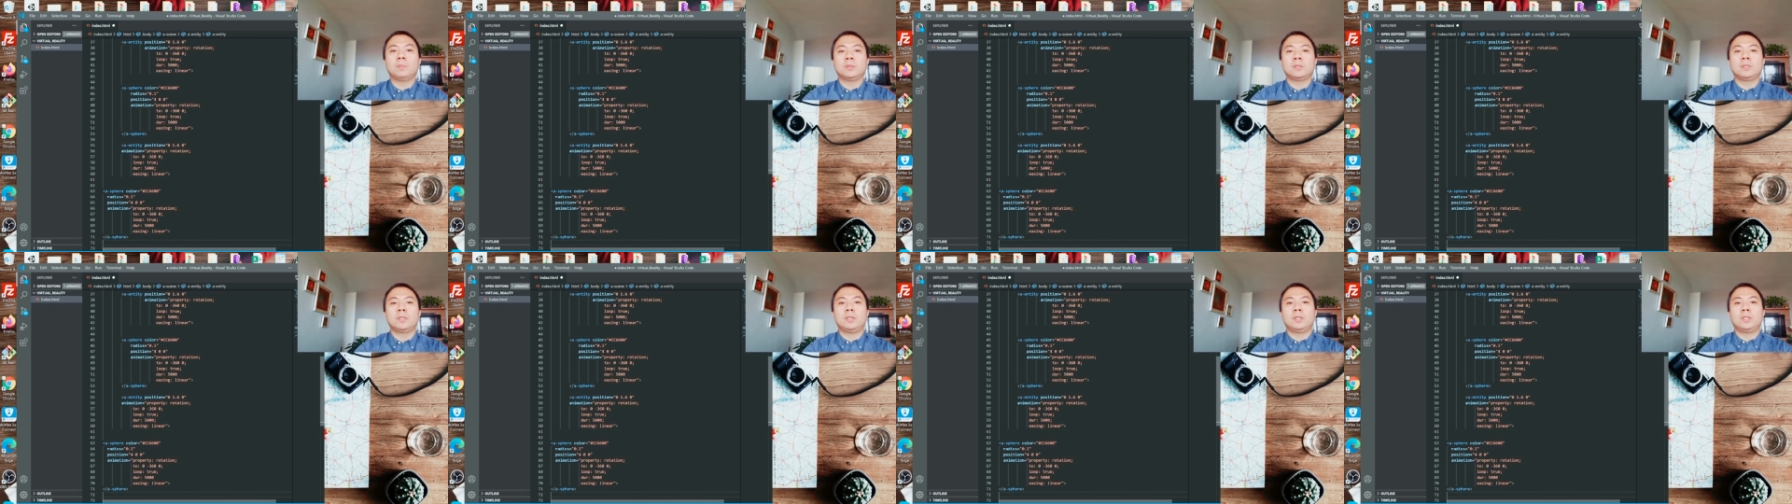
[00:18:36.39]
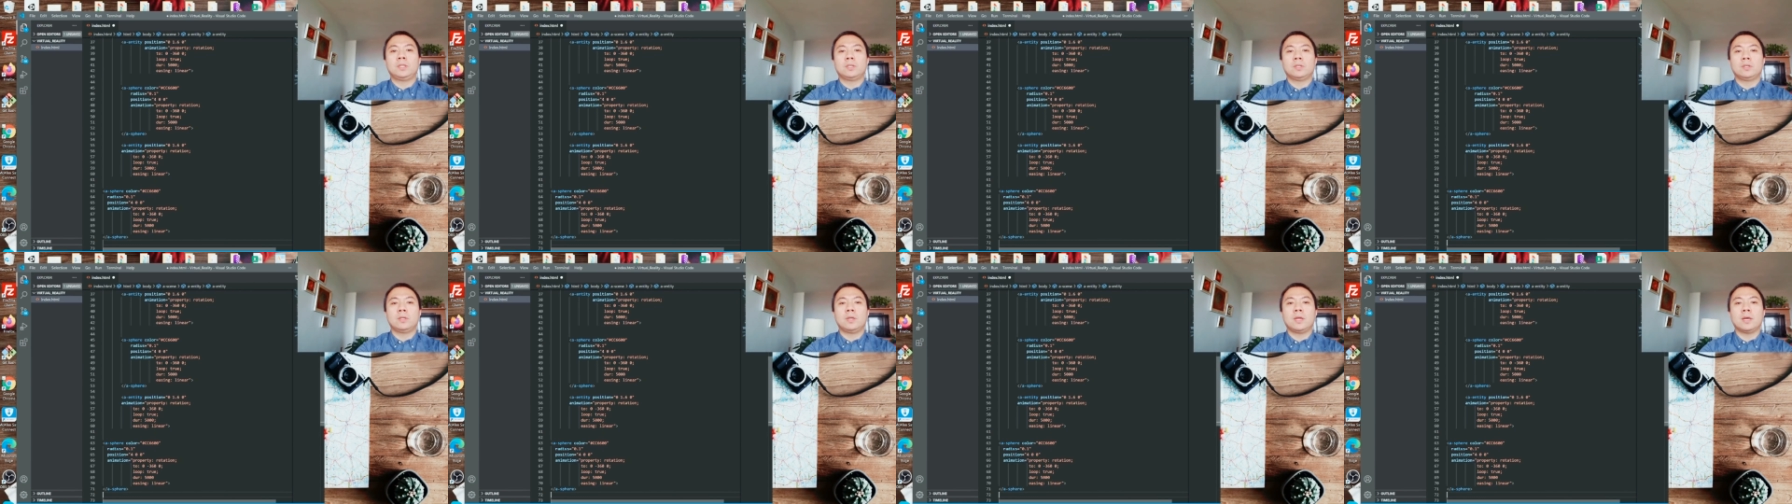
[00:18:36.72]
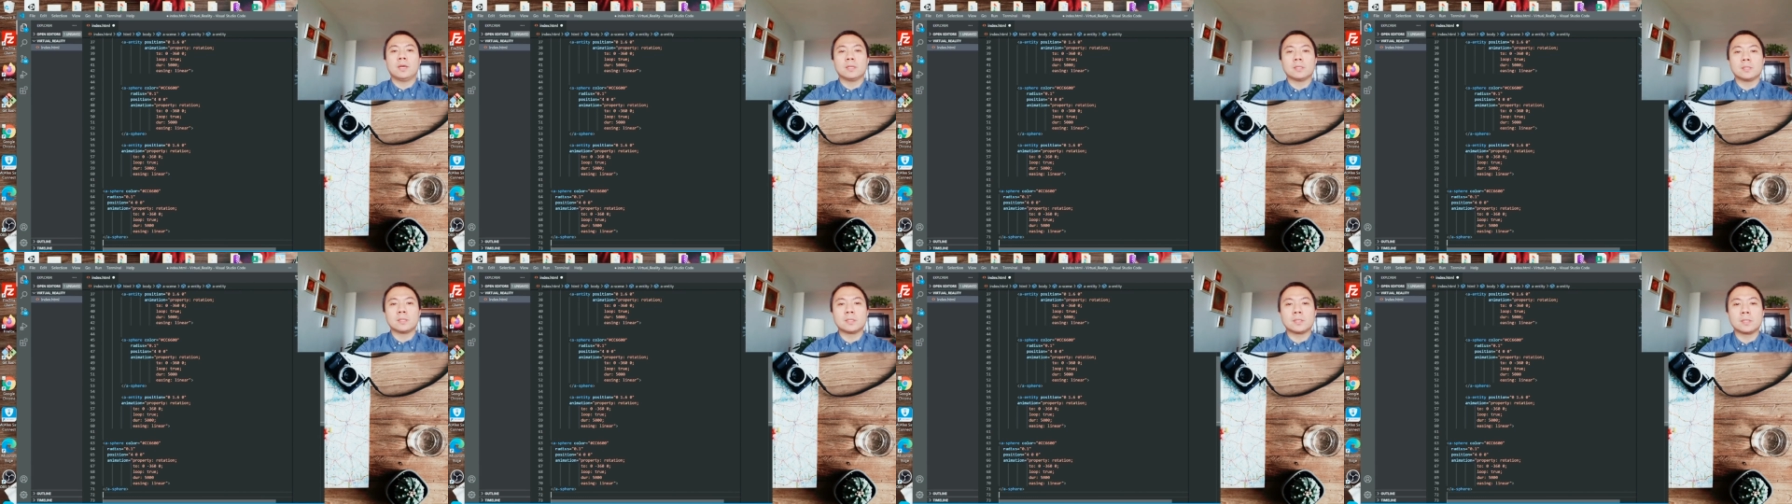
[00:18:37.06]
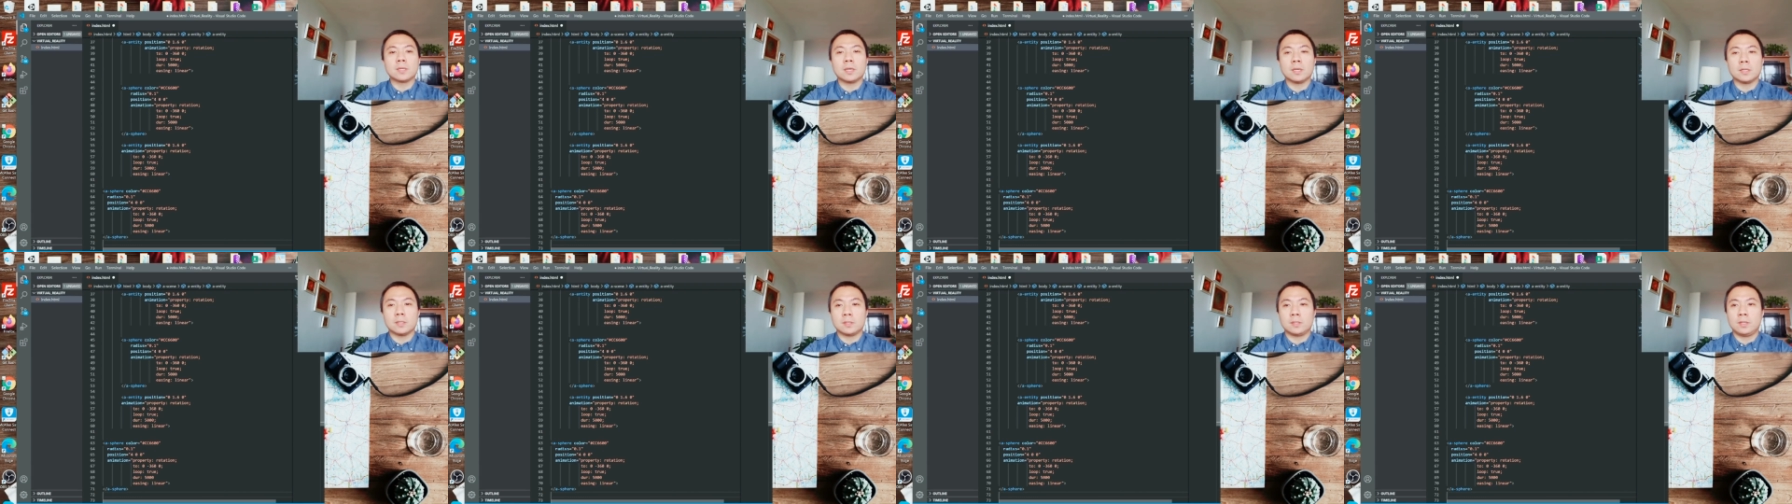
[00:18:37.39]
position as
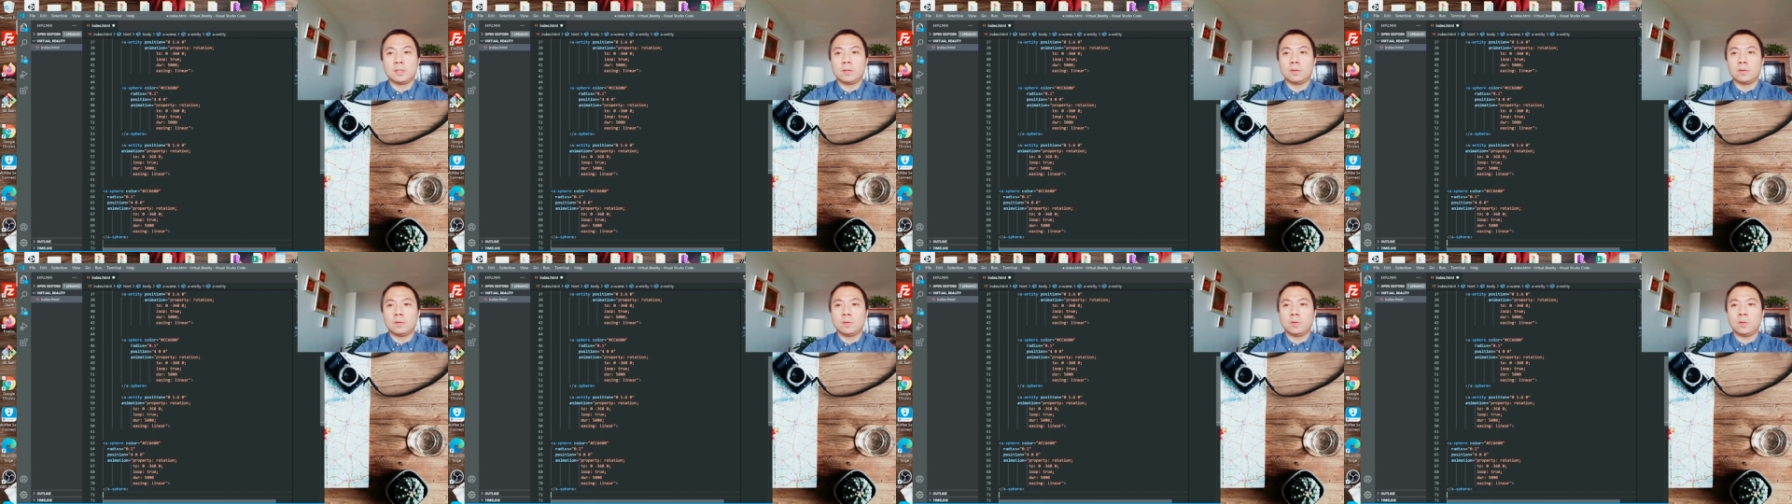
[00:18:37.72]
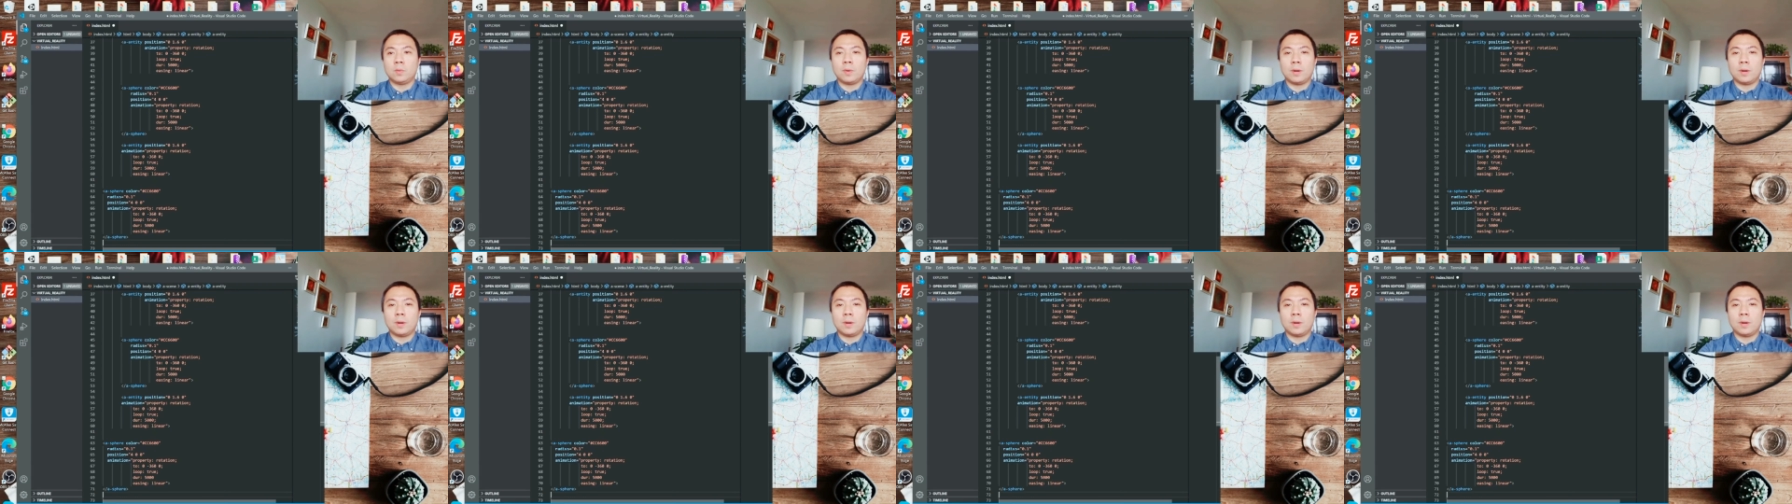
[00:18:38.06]
0,